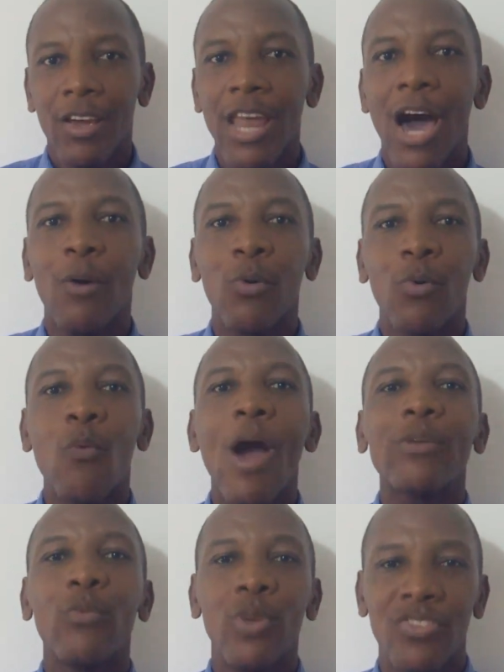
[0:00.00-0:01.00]
Now,
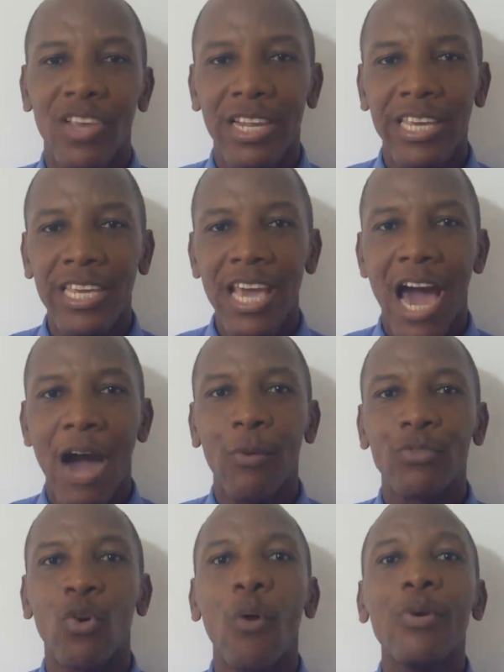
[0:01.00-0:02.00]
quite recently, I
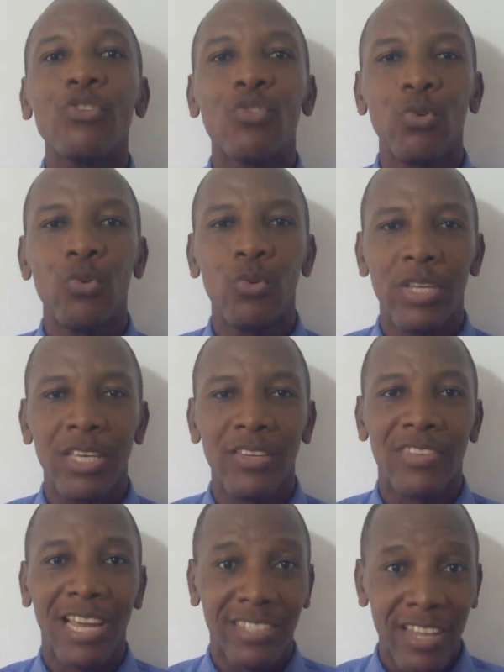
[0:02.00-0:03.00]
was going through the
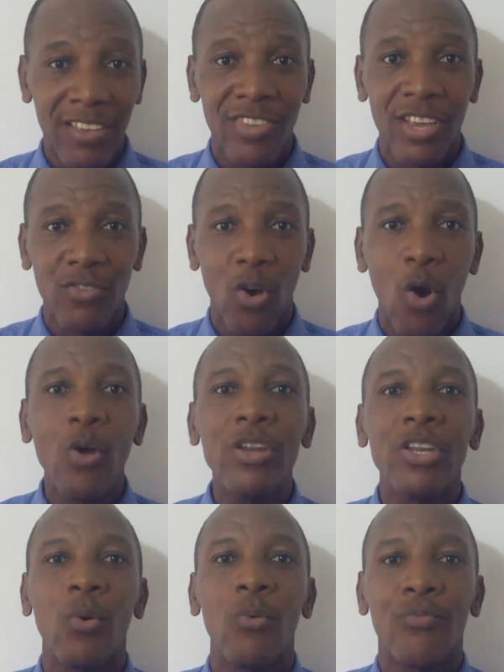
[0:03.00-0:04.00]
statistics
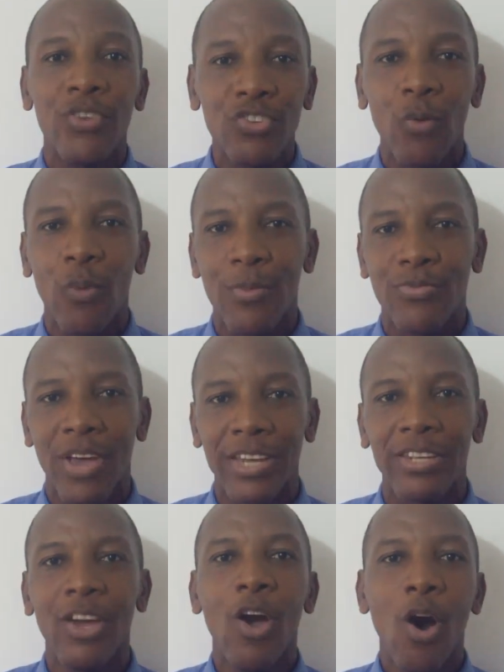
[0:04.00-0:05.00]
on the official
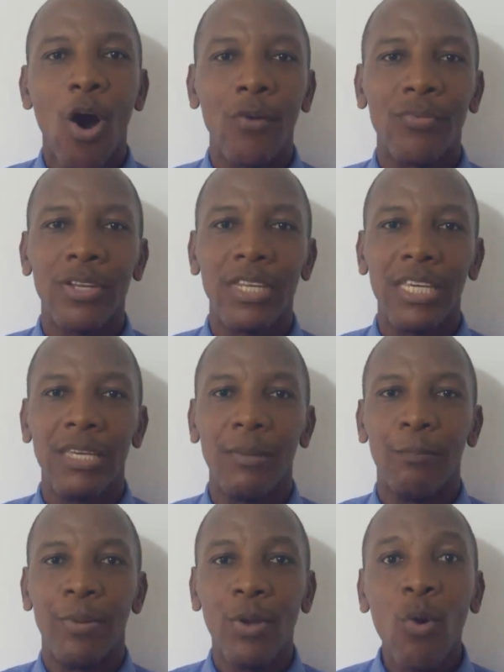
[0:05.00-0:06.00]
website of the
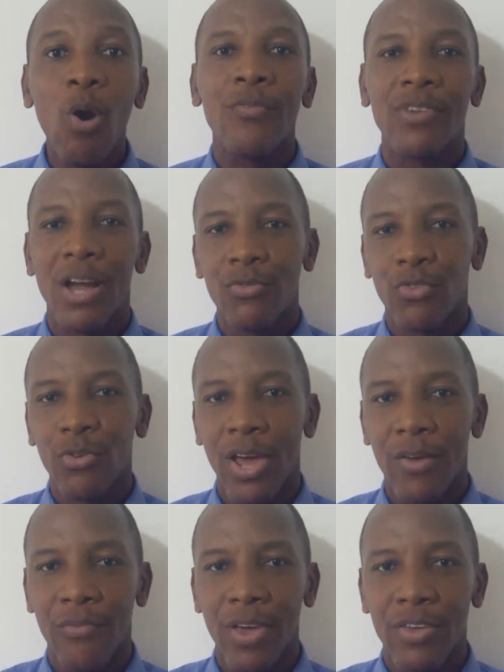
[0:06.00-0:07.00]
Bureau of Consular
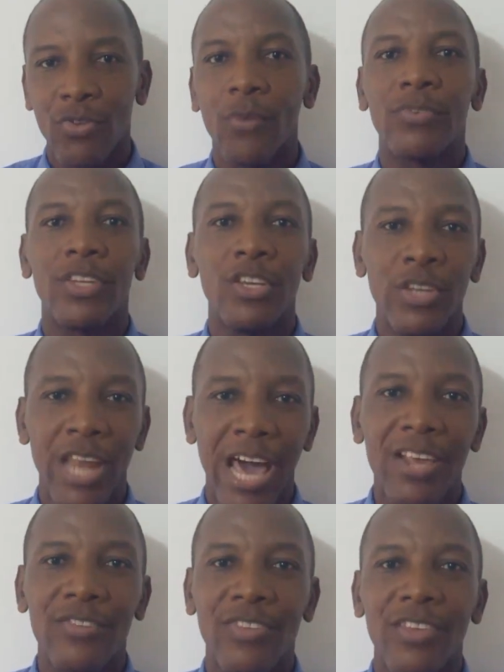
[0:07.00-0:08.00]
Affairs of the
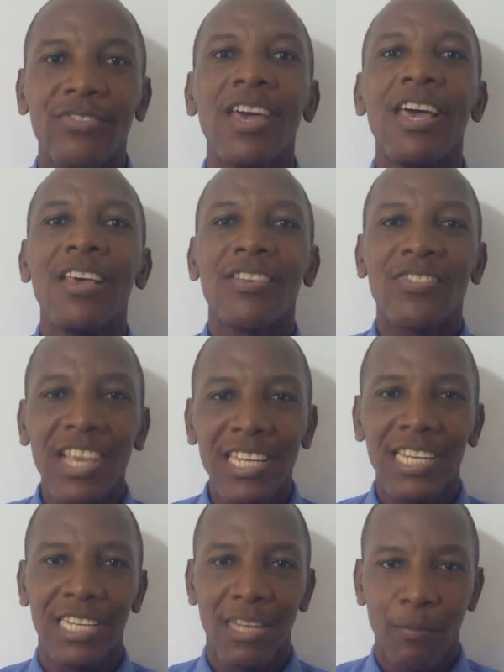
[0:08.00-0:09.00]
United States
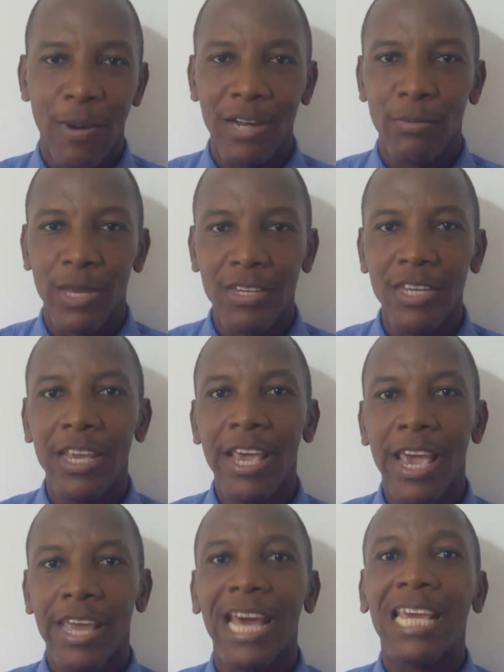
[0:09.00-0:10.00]
State Department,
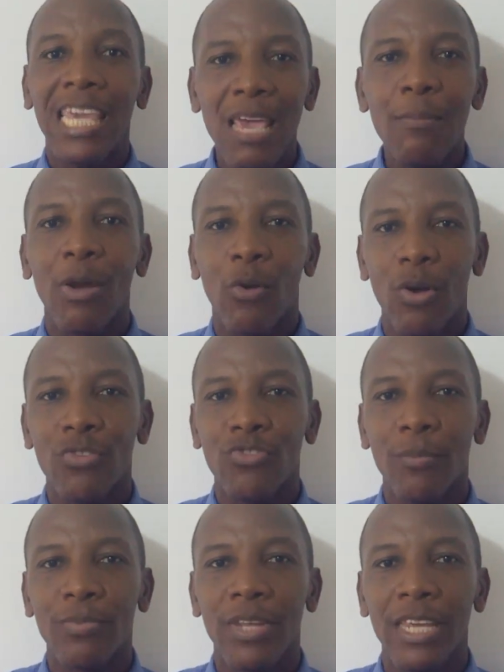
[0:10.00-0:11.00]
and I came across
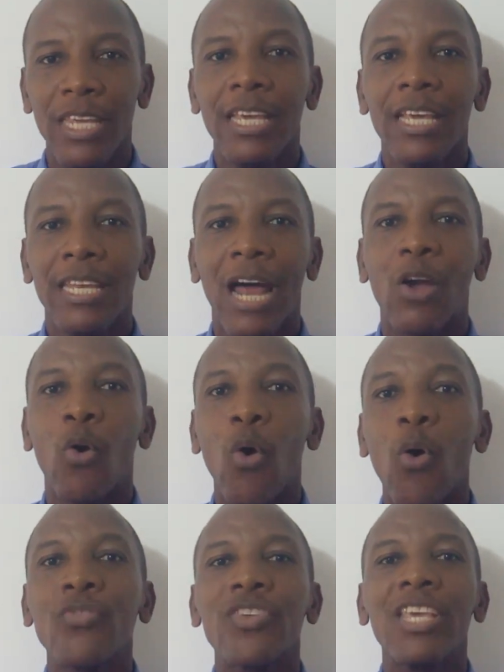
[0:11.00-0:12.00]
something that
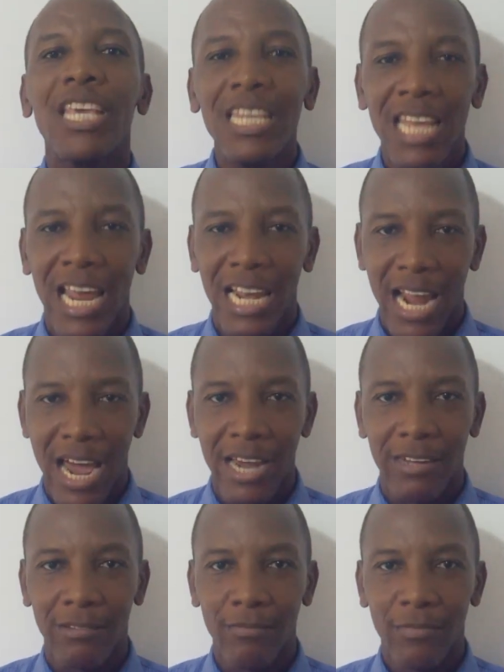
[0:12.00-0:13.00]
goes in that
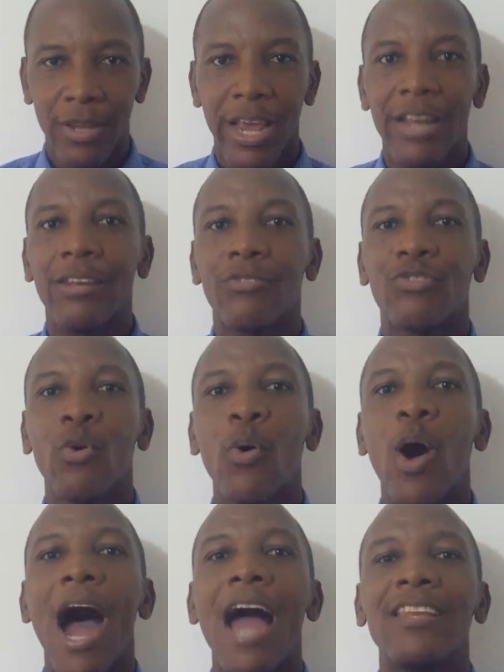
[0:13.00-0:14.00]
line. And
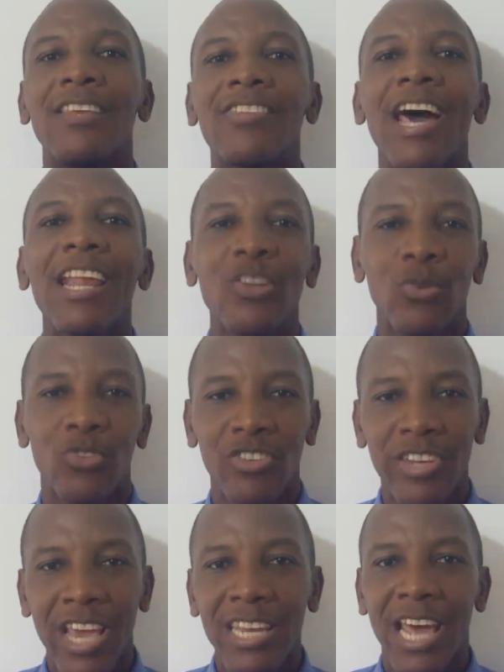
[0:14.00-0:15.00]
so I decided to
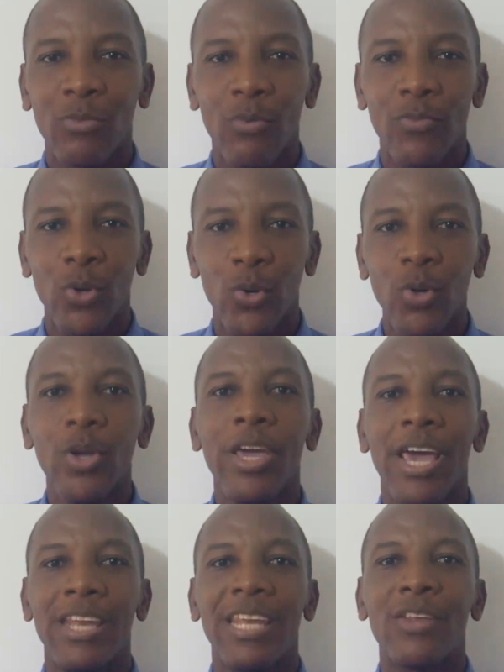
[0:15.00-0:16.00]
share that with you,
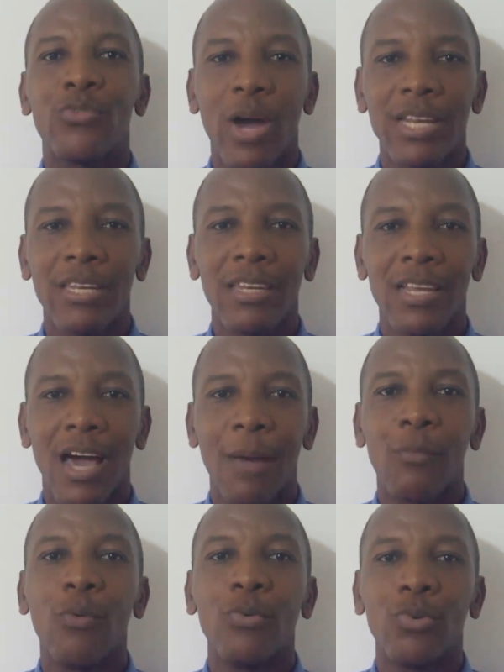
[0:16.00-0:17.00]
and that is what
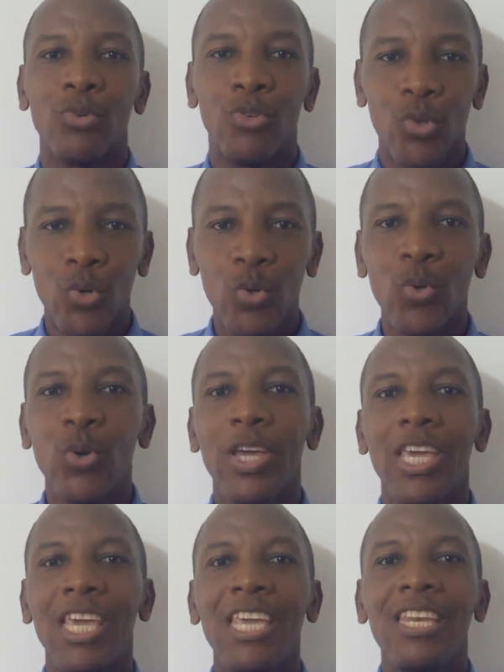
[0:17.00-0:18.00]
I'm going to do
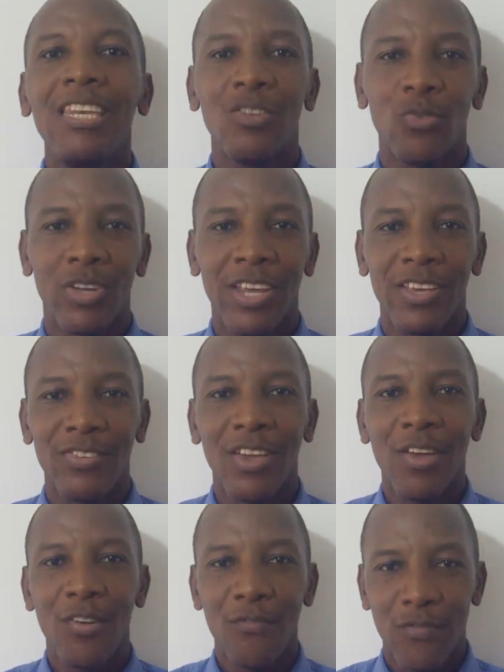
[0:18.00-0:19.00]
in
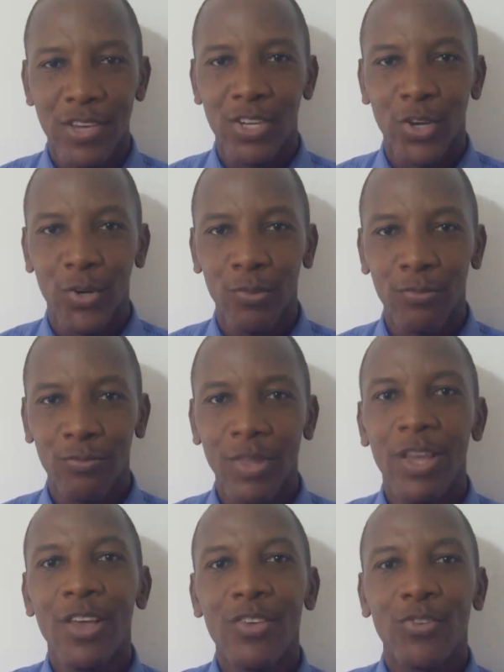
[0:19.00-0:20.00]
today's video.
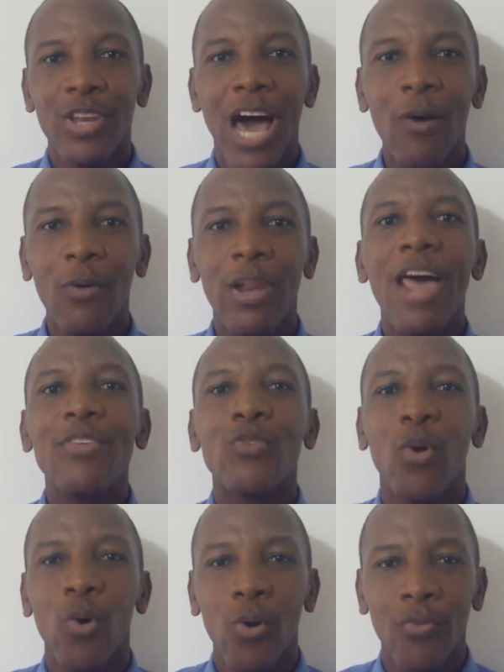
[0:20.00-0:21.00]
So now let's
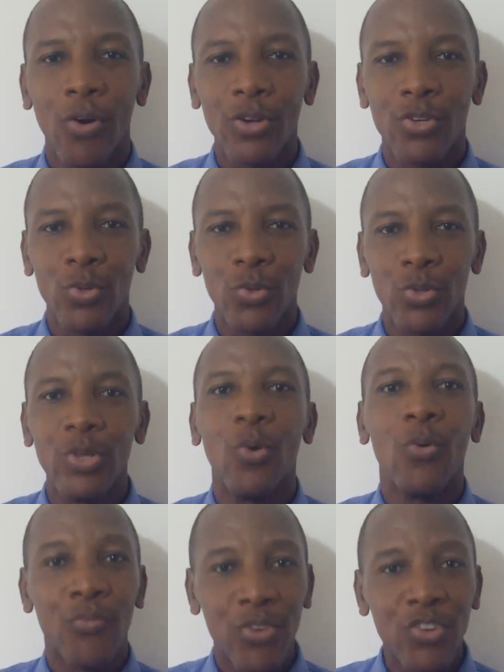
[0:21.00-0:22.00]
go over to the
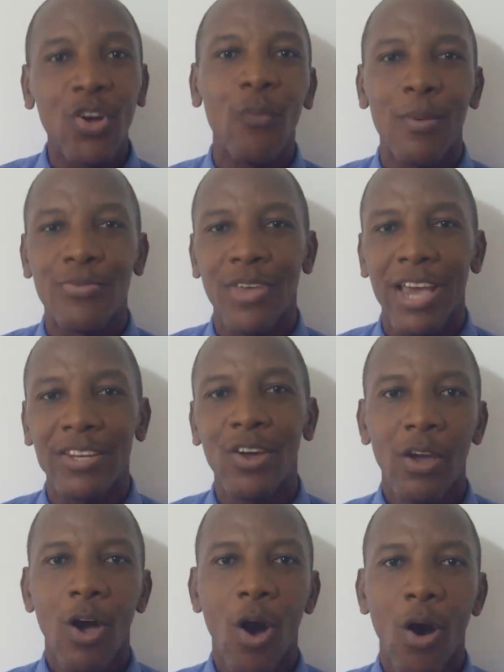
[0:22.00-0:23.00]
official website
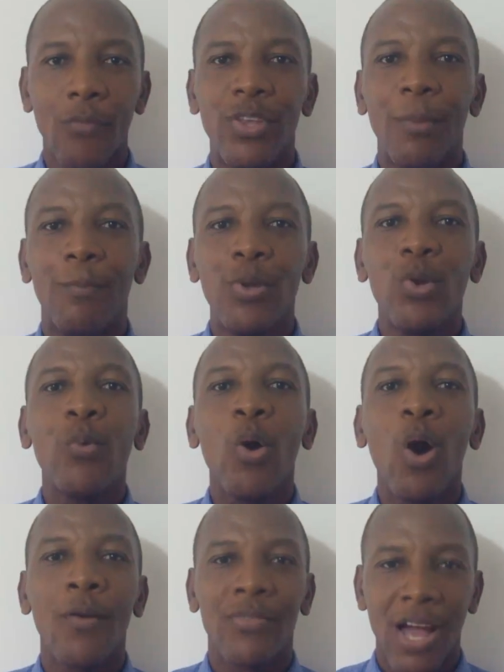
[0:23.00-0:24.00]
of the
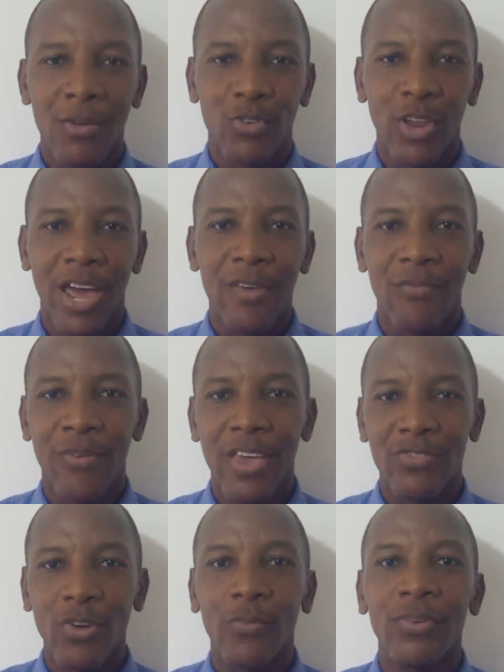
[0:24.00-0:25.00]
Bureau of Consular
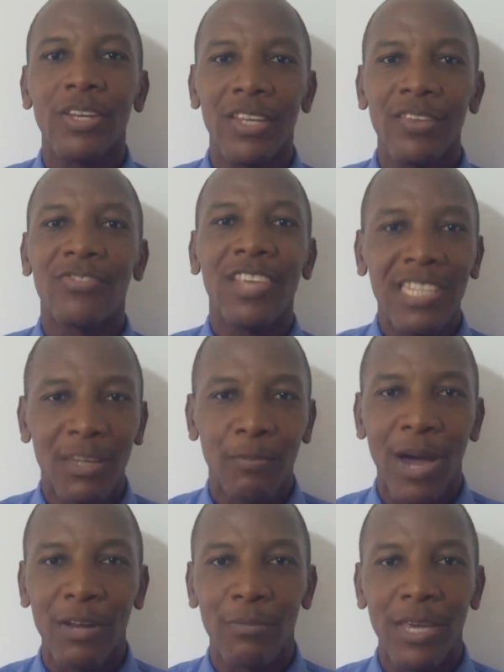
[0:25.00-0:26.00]
Affairs of the State
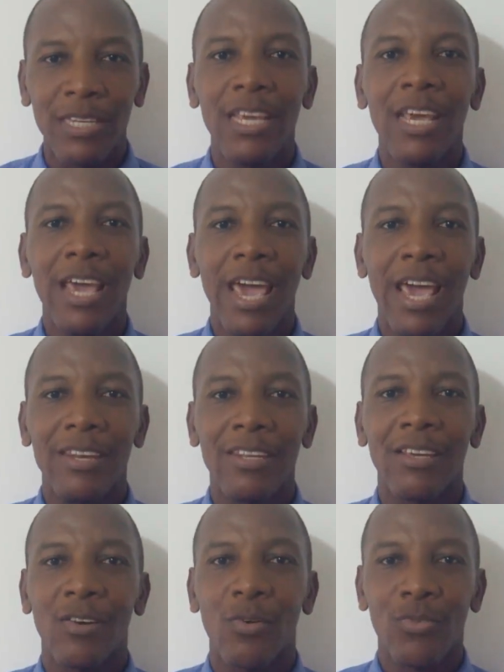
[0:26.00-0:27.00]
Department
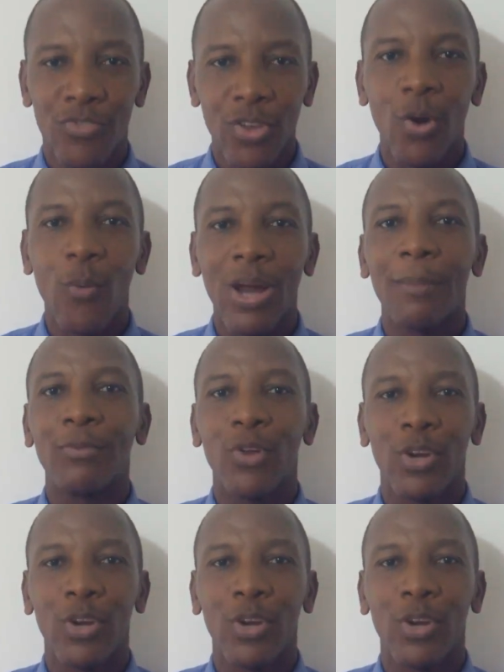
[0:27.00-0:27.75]
and consider what I'm